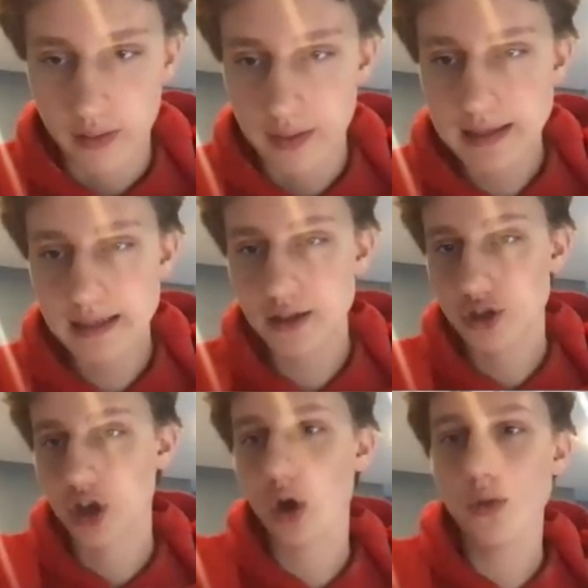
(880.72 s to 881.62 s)
This is a
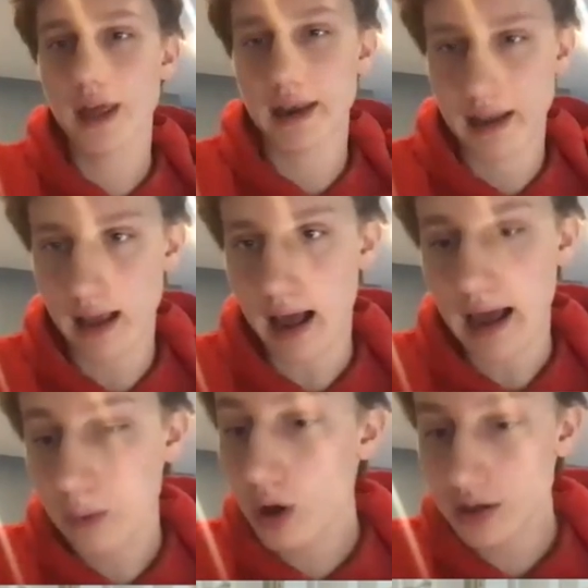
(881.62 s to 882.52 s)
show that
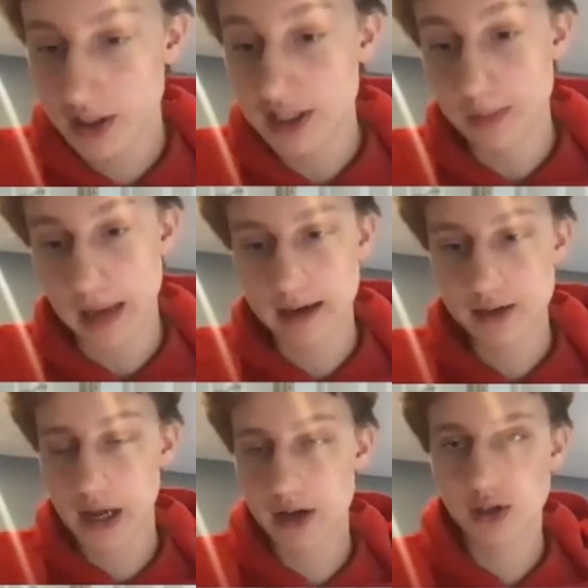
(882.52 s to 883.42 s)
I watched in
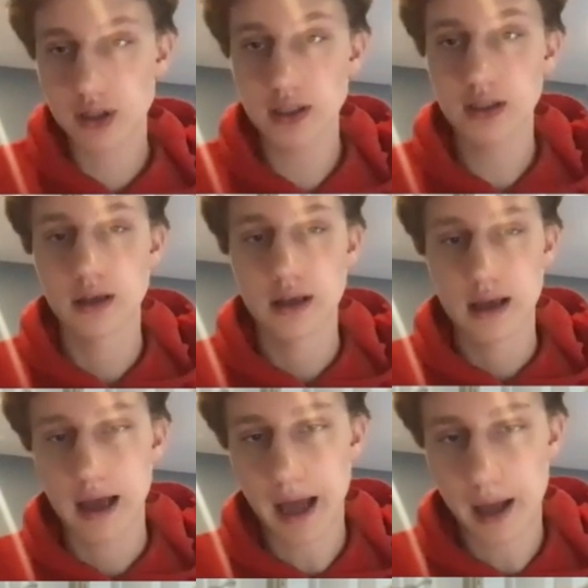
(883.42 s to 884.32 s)
Spanish, actually.
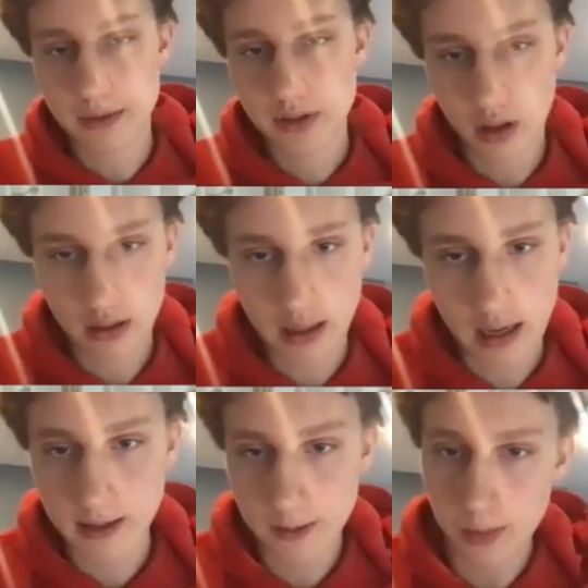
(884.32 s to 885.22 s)
It's called La
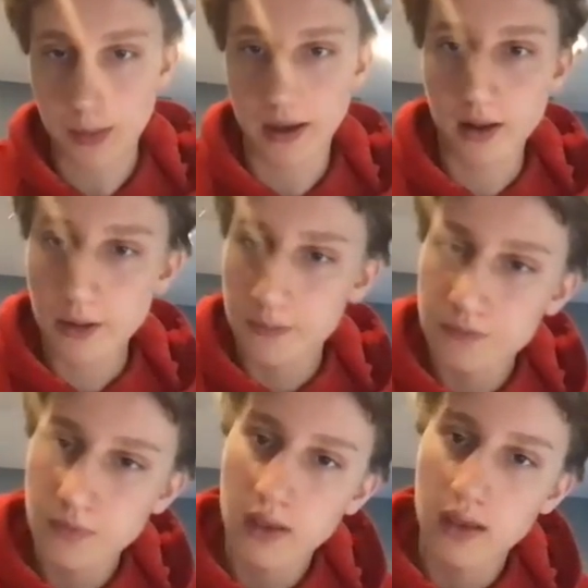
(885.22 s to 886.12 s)
Casa de Papel.
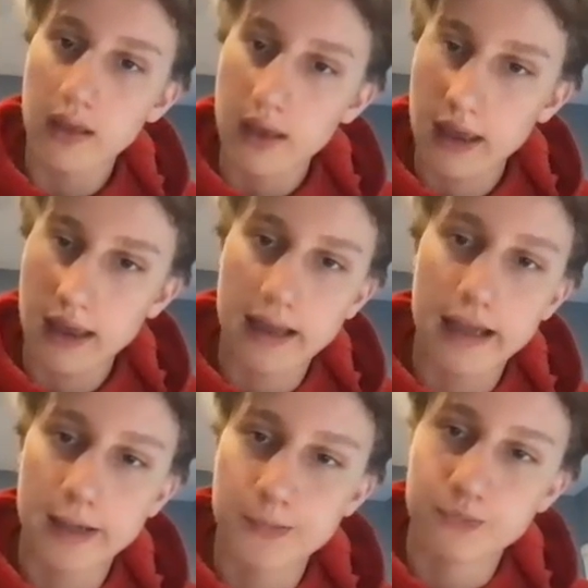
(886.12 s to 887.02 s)

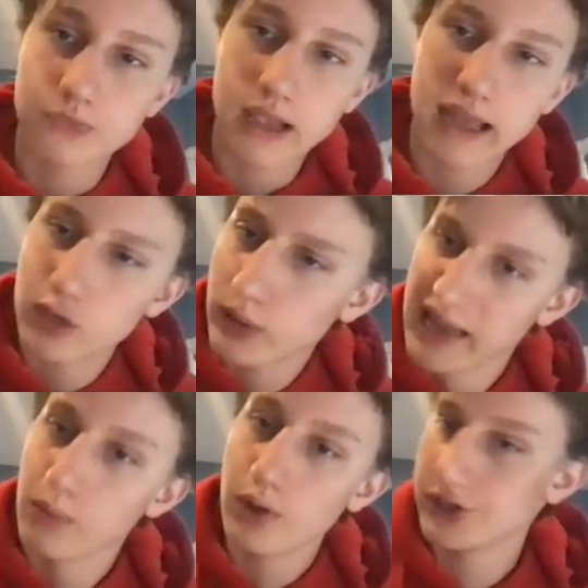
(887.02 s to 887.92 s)
And you
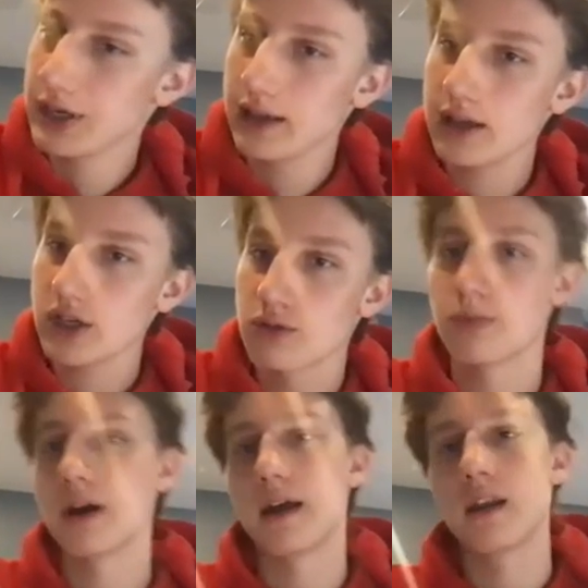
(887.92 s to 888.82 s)
can watch in English,
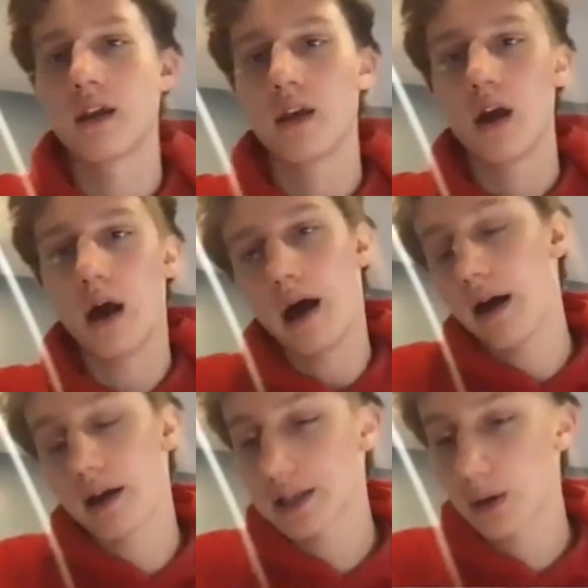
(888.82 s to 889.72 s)
but I
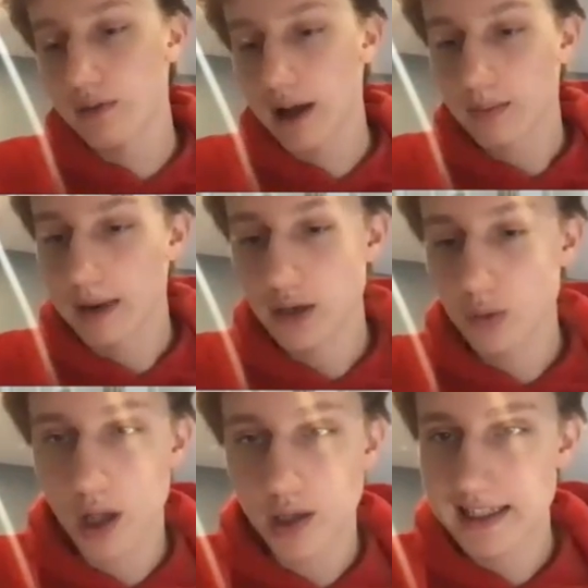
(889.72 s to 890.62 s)
honestly would recommend you
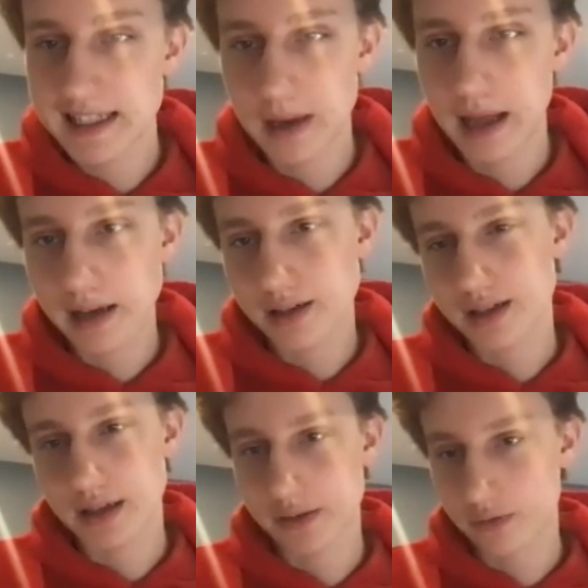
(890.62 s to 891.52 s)
watch it in Spanish,
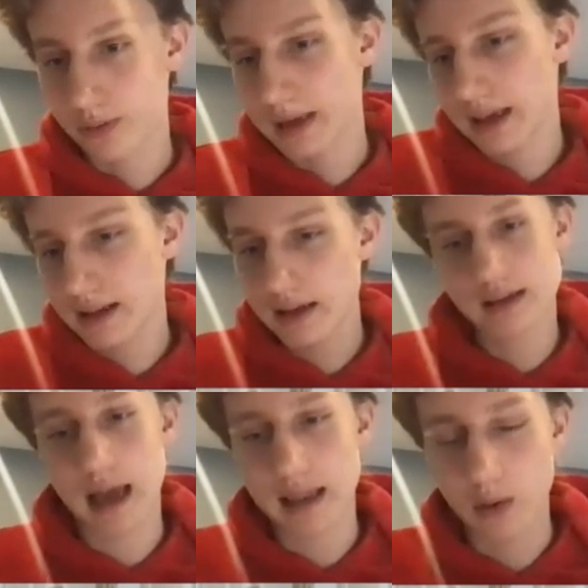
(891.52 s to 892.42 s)
just because for me, at least,
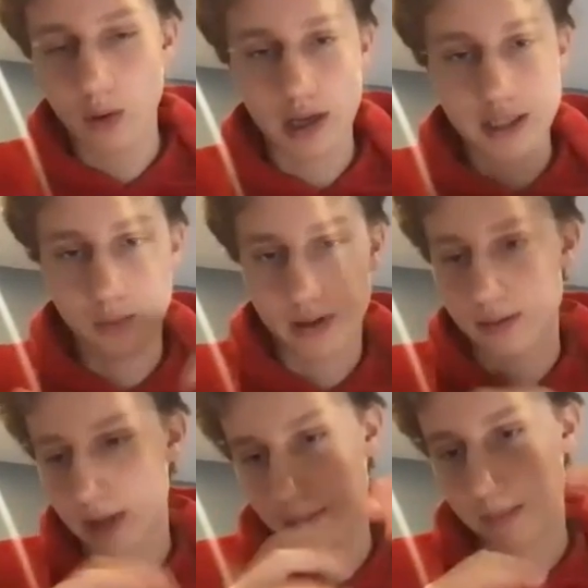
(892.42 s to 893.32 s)
I like watching where
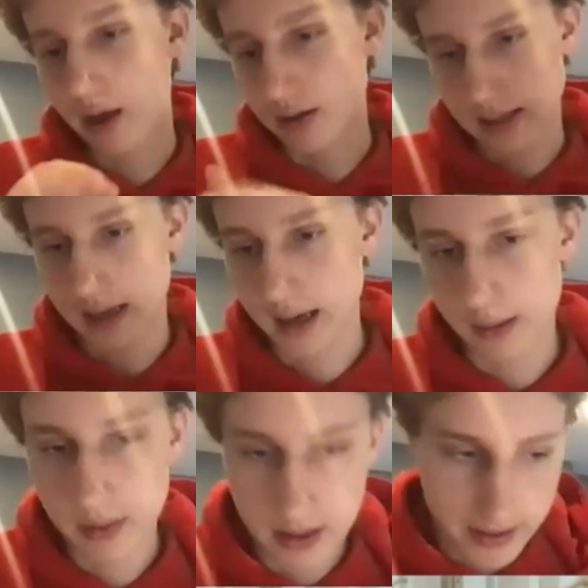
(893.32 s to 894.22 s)
their like mouths line
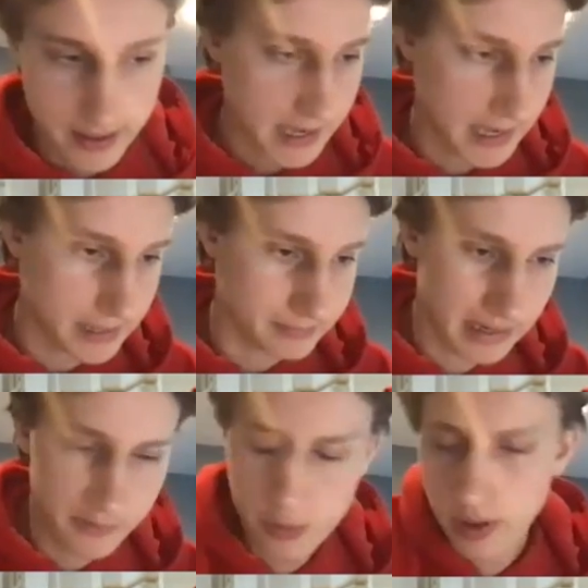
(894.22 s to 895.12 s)
up. And
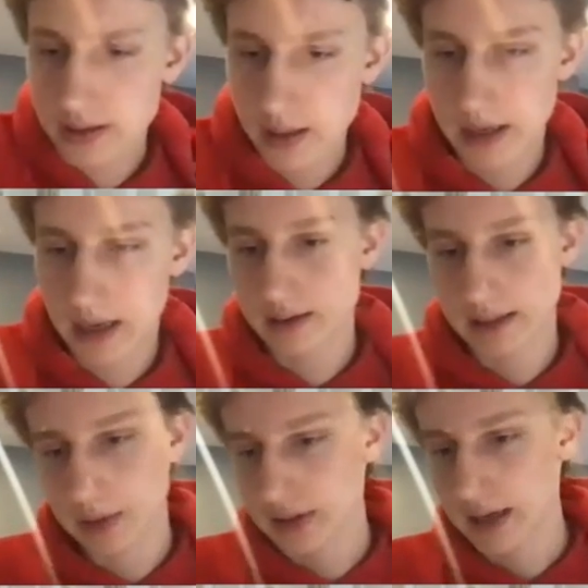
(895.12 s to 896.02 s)
if you put on subtitles,
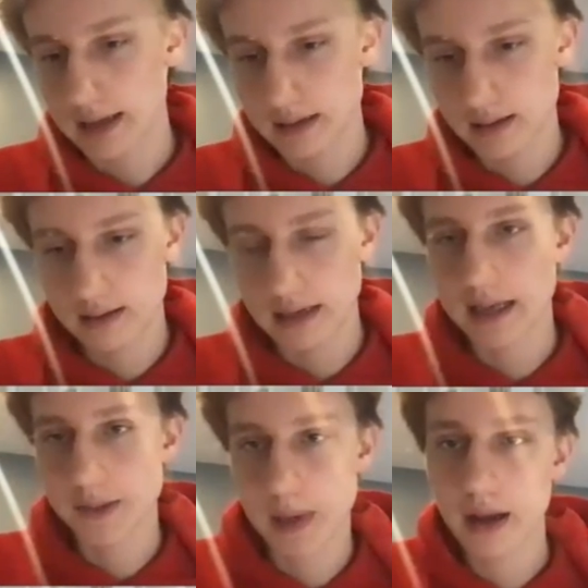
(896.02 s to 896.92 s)
especially I
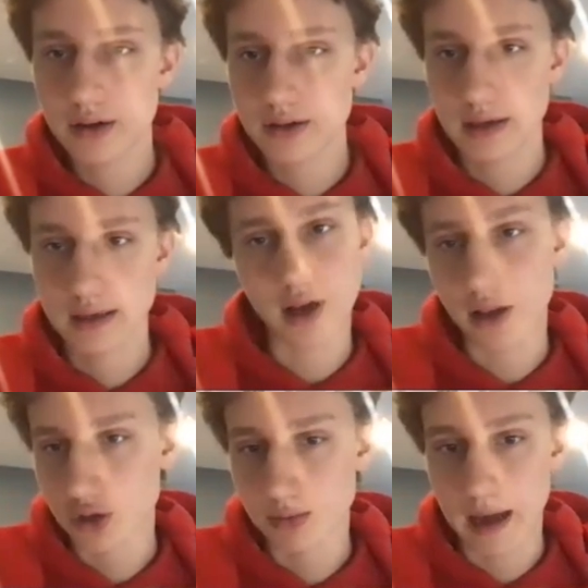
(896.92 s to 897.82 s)
take Spanish, it's
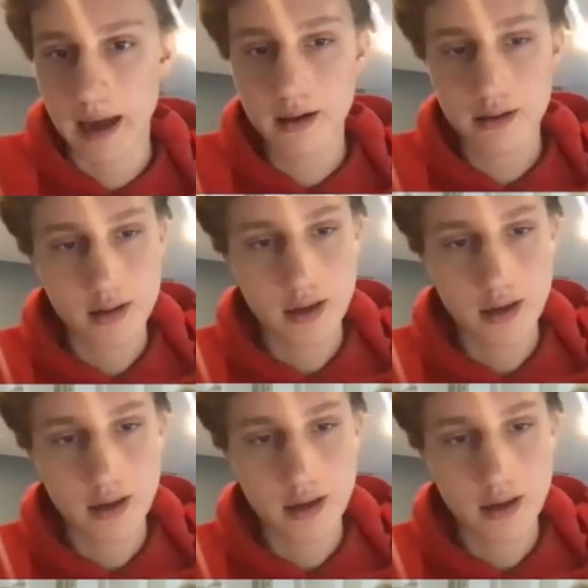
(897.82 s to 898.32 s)
not too bad.